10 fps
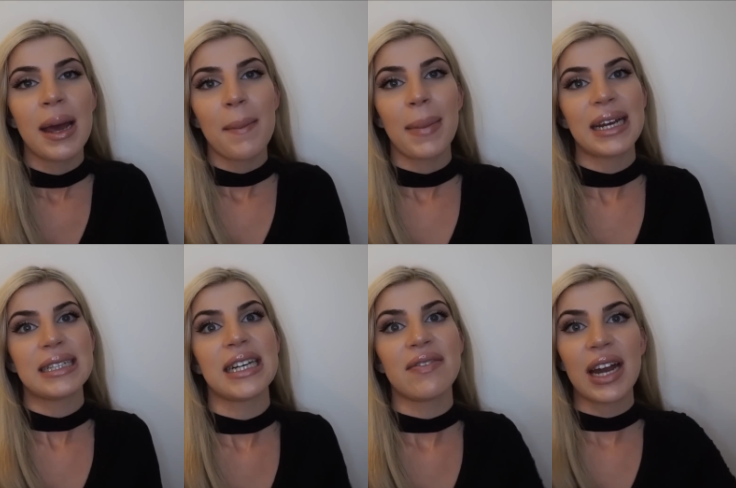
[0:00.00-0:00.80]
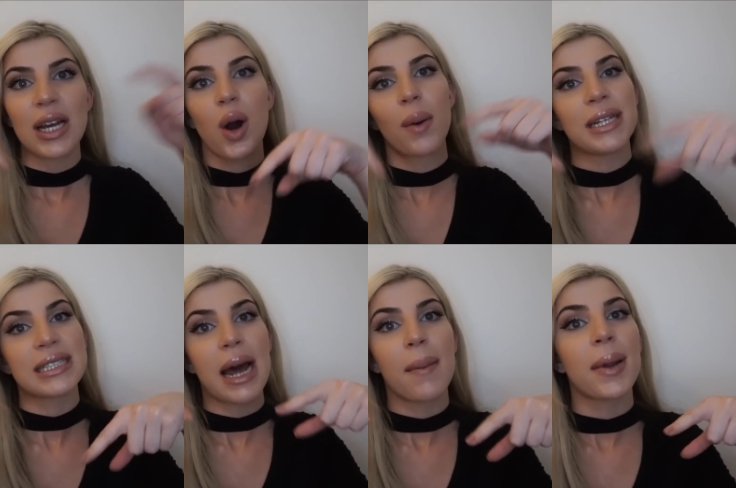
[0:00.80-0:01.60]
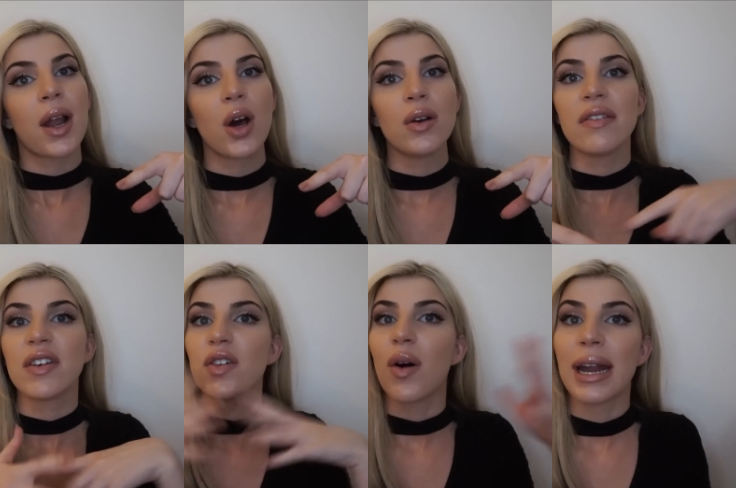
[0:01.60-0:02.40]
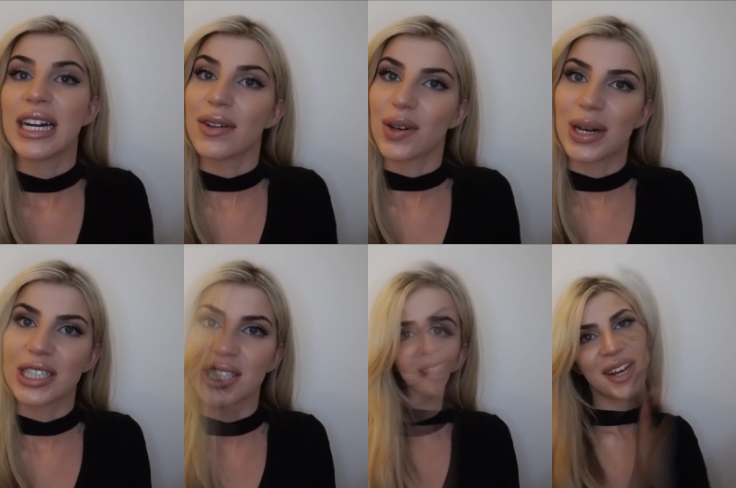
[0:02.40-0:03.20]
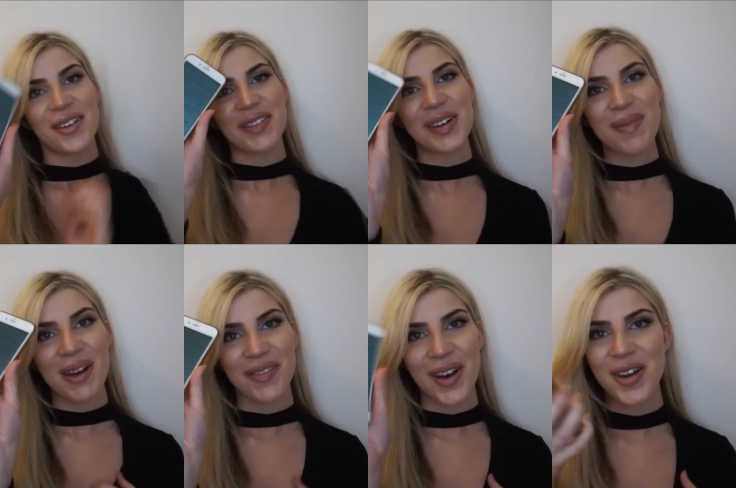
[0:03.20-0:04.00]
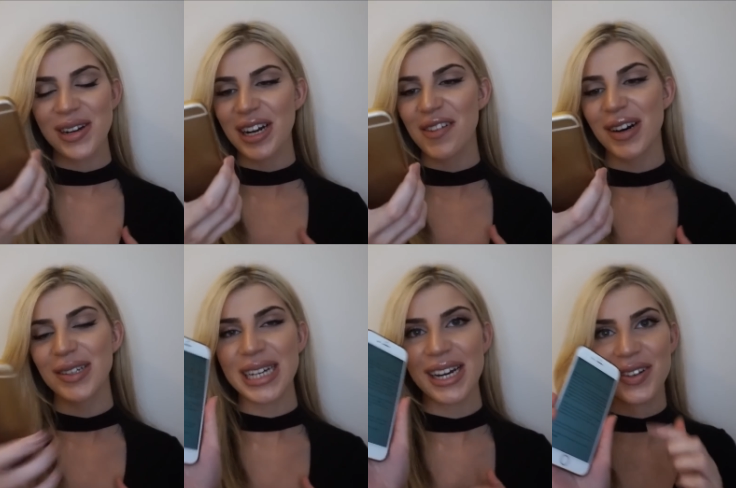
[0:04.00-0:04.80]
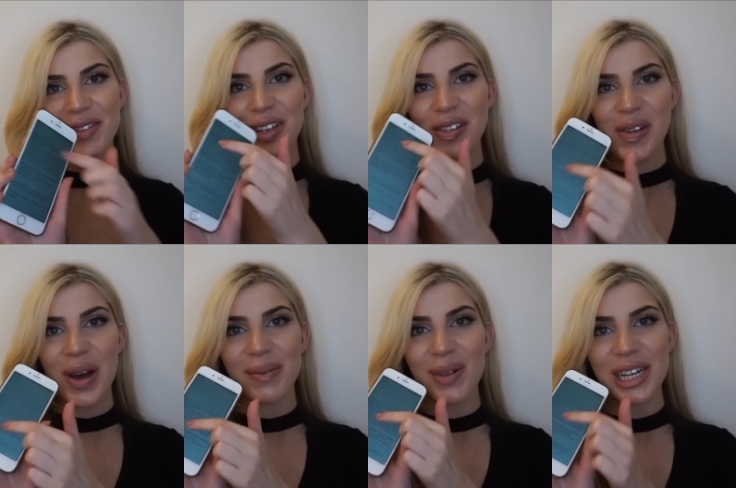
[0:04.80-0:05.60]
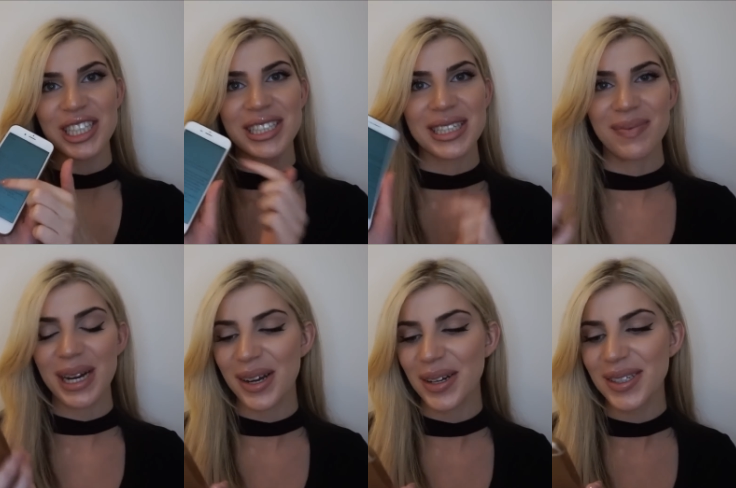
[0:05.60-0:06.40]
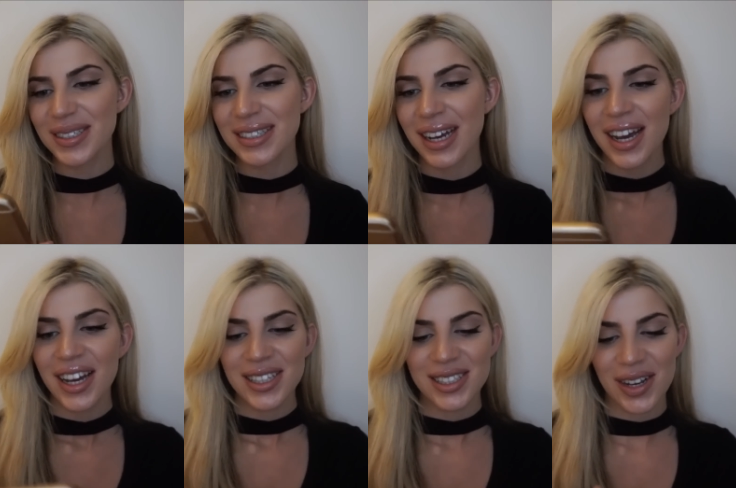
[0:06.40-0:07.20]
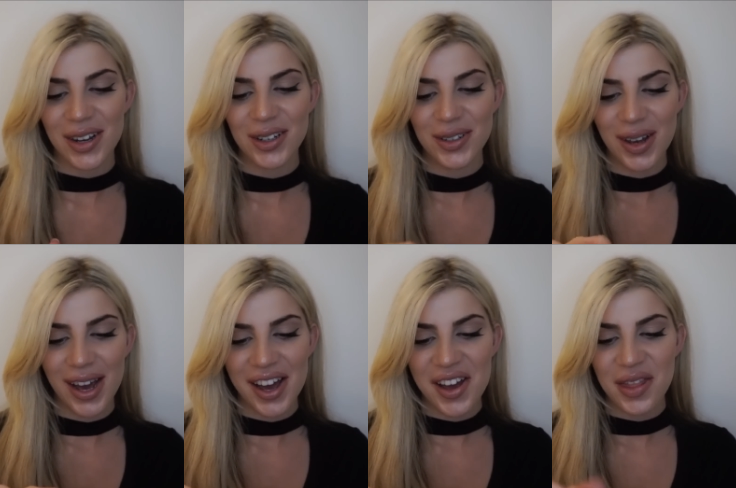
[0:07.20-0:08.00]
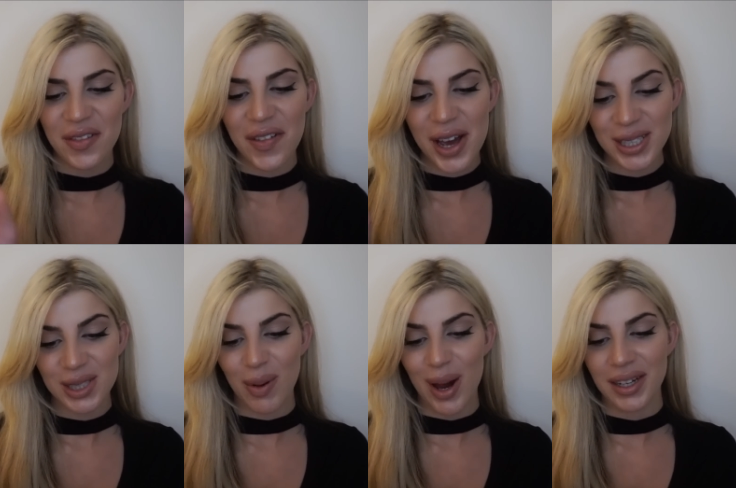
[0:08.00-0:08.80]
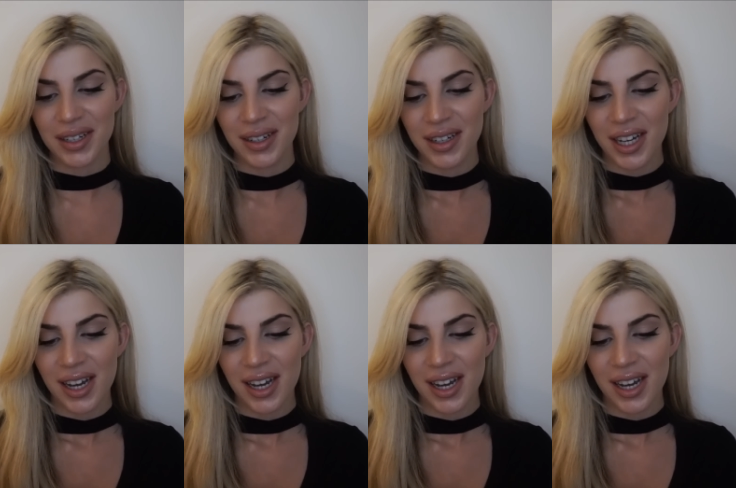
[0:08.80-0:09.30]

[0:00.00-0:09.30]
please leave any comments down below if you've got any other questions. So I've got my phone and I've wrote down a few questions in my notes. So the first one